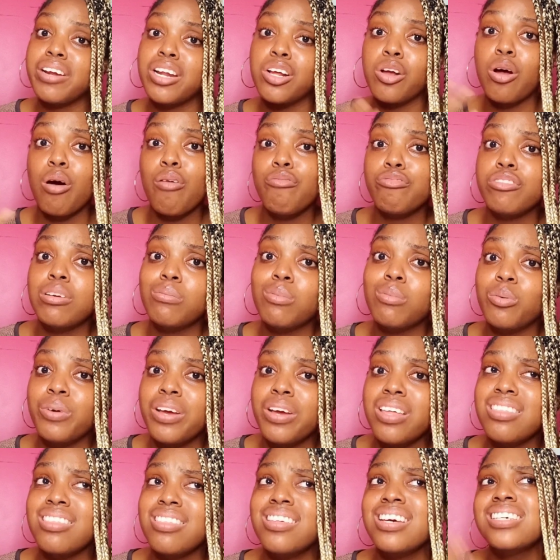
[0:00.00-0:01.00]
comfortable
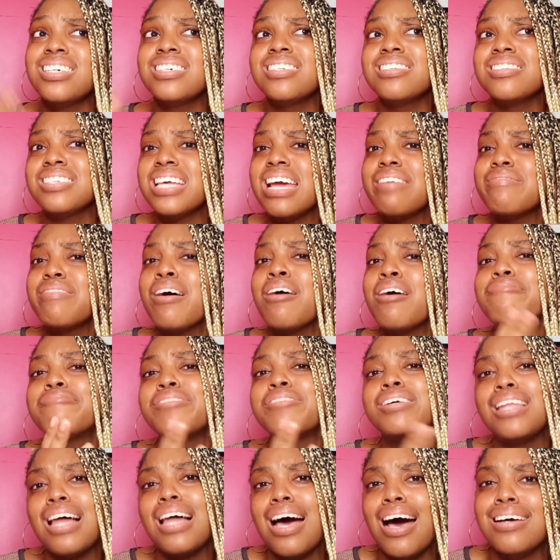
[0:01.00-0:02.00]
with, save that for
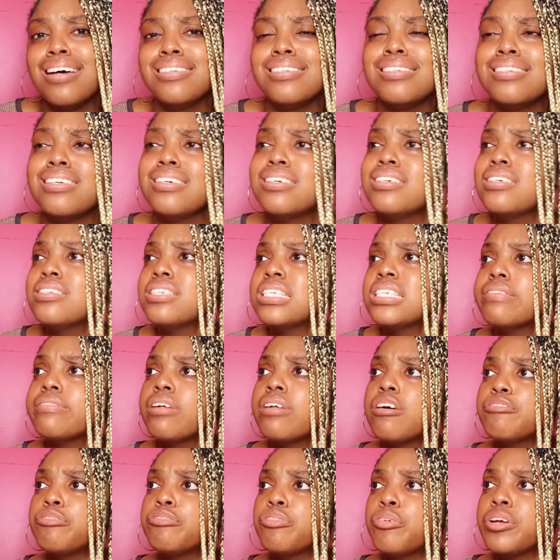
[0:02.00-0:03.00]
last. Save
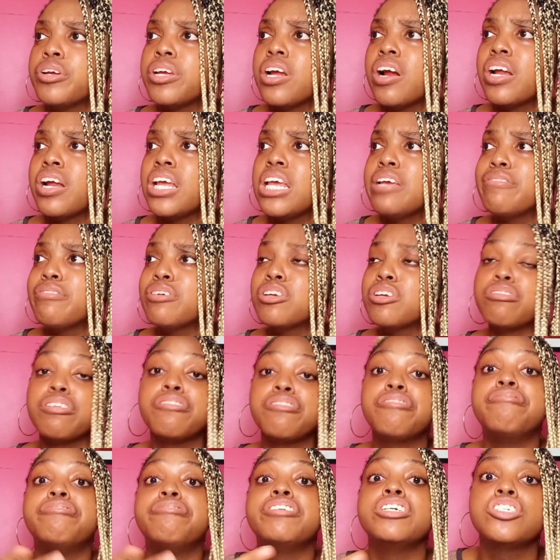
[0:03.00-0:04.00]
that for your even
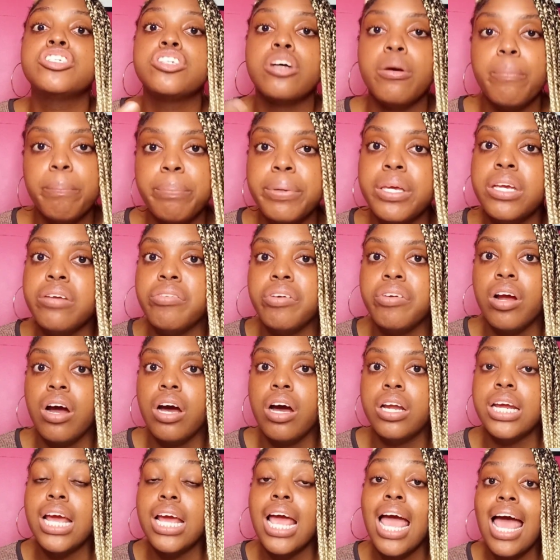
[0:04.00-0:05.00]
revision
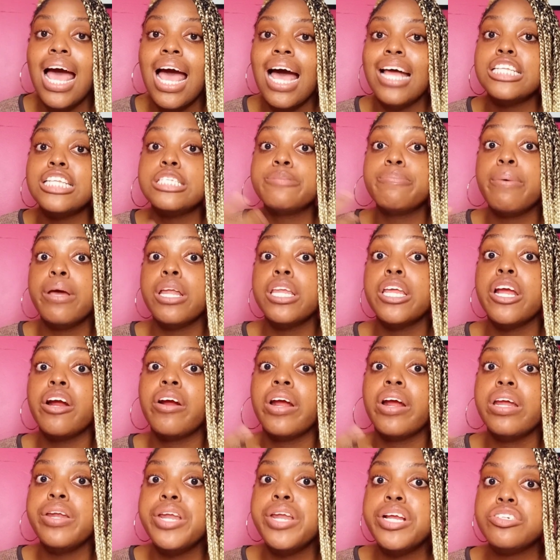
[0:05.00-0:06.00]
period, and spend your
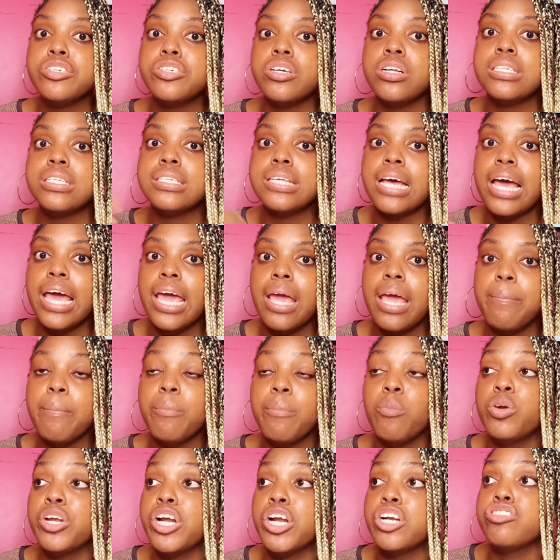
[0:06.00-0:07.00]
initial time
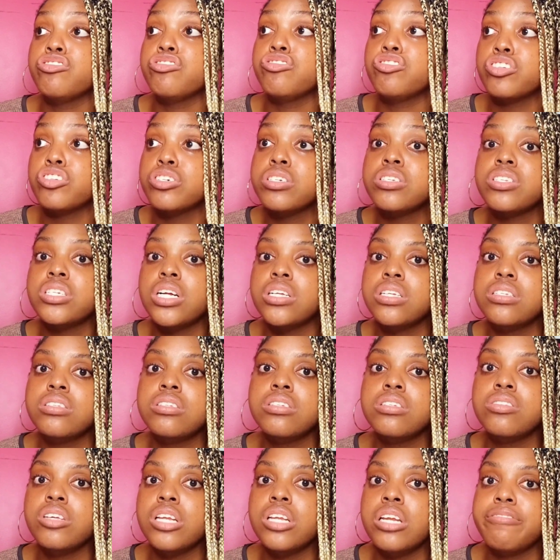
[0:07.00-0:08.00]
when you're just starting to
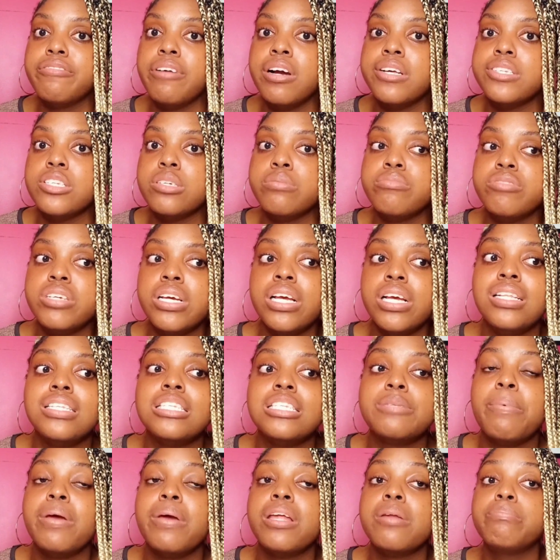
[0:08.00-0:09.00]
study for a subject.
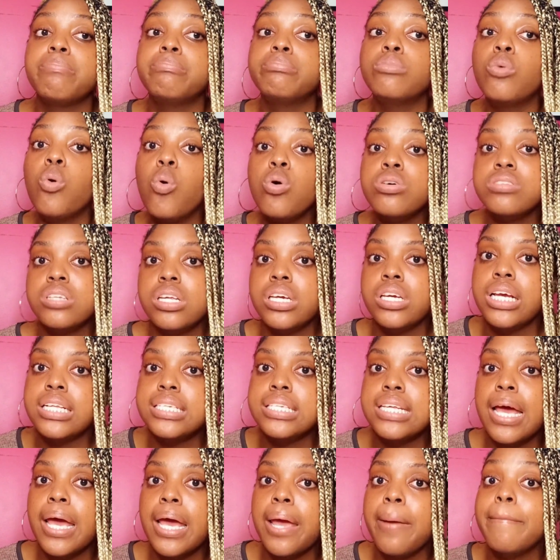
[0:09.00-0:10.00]
Spend most of your
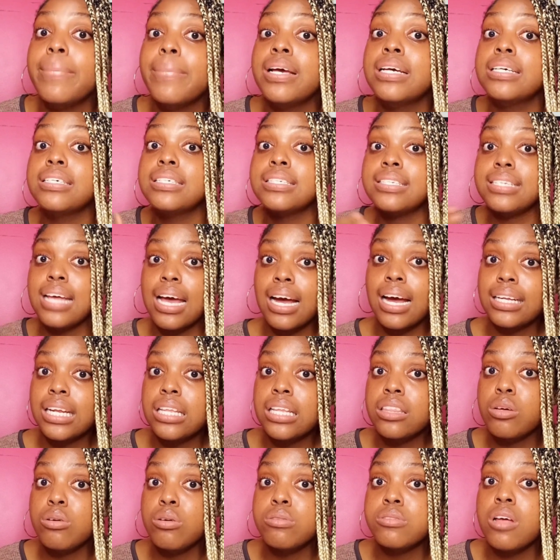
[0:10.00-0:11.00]
time
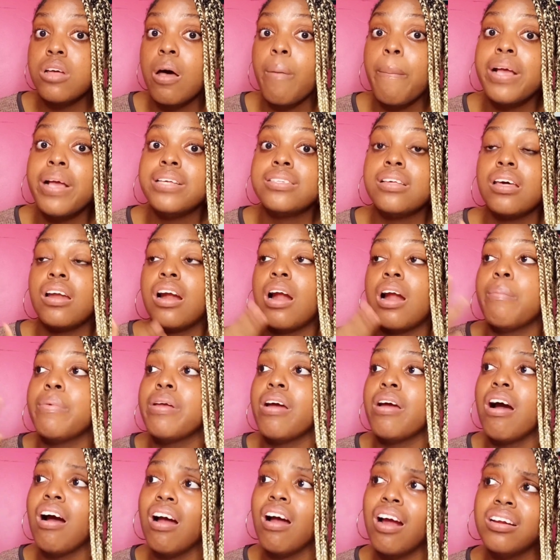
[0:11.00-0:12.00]
tackling those topics that are a bit
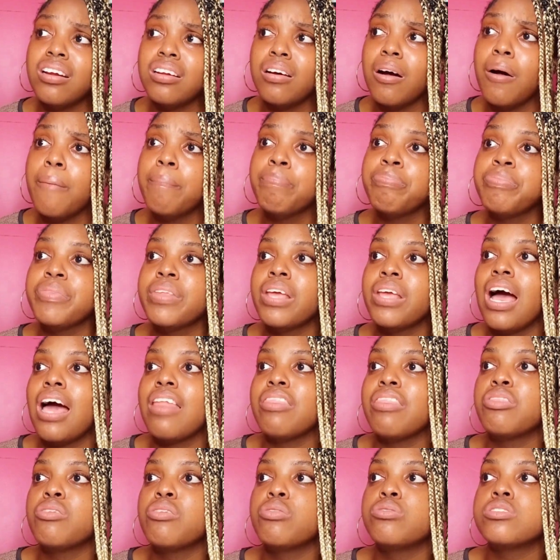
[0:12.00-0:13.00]
harder,
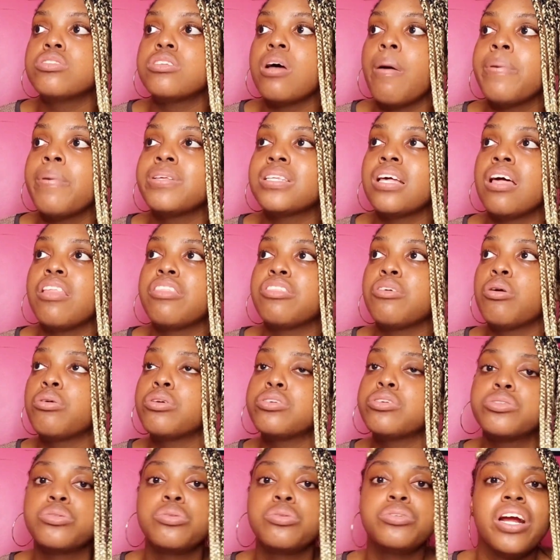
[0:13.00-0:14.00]
and those topics that throughout the
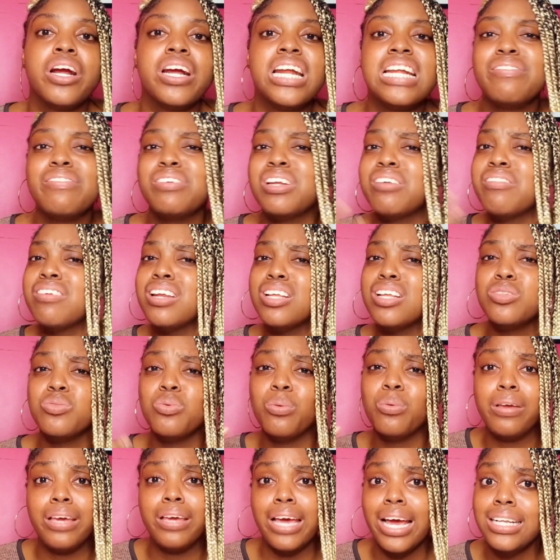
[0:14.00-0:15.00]
school year you're never really to
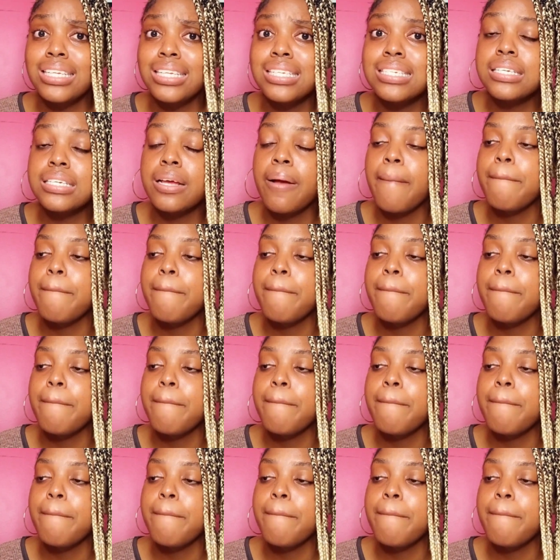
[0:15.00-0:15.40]
get,